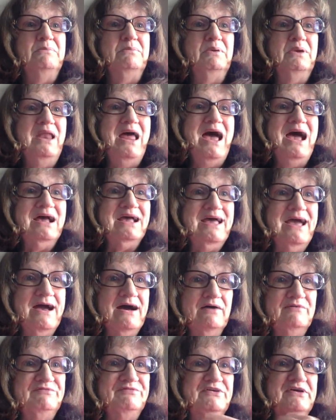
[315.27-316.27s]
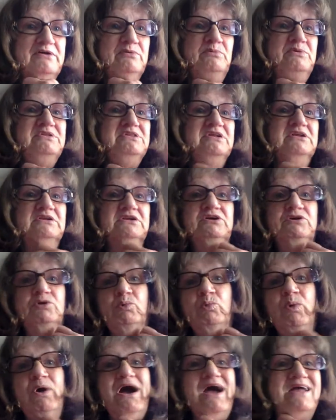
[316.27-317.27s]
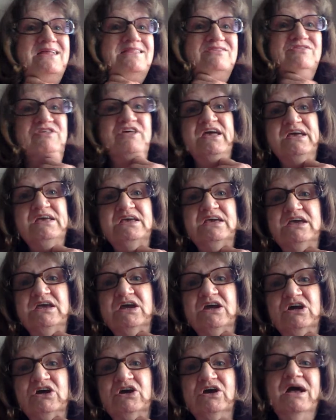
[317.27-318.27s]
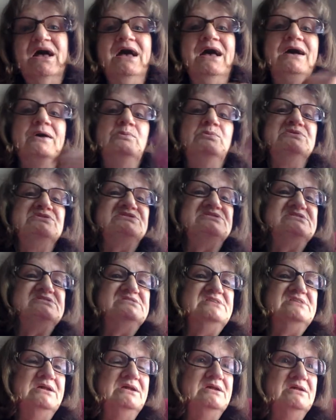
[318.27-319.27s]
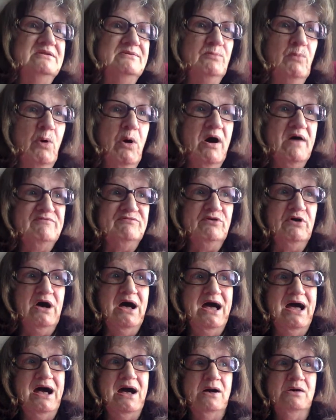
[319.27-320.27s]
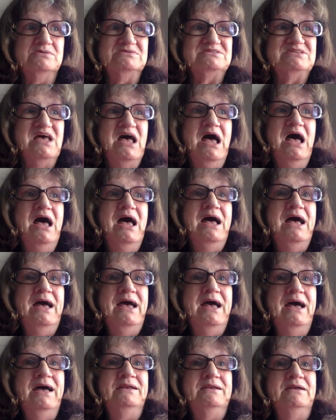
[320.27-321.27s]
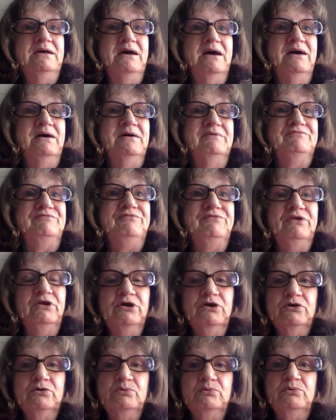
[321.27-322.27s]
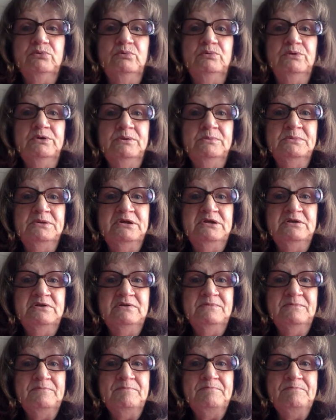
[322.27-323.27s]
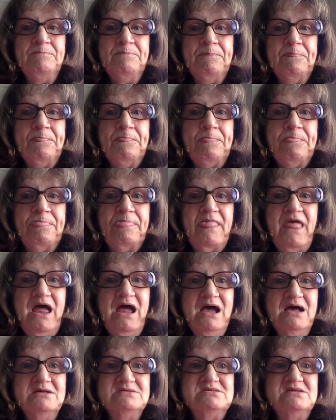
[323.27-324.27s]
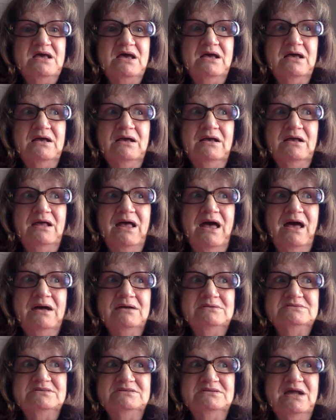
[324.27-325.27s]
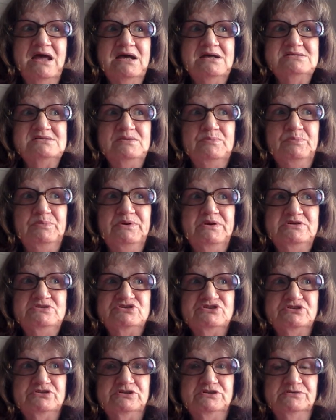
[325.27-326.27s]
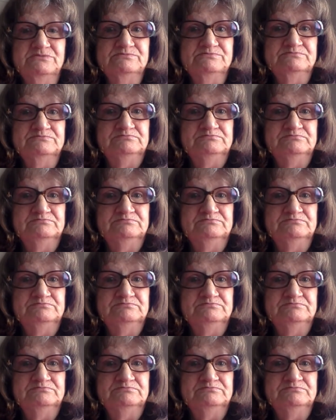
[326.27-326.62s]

black outfit with the little white thing here and would sit in the Waffle House and flirt with women as acting as a preacher